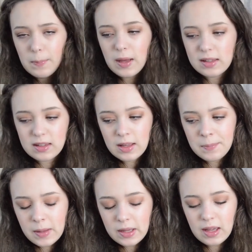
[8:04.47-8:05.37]
Personally,
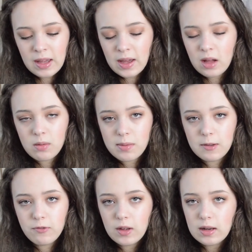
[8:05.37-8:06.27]
it helps me
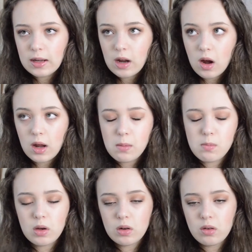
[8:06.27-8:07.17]
feel like I'm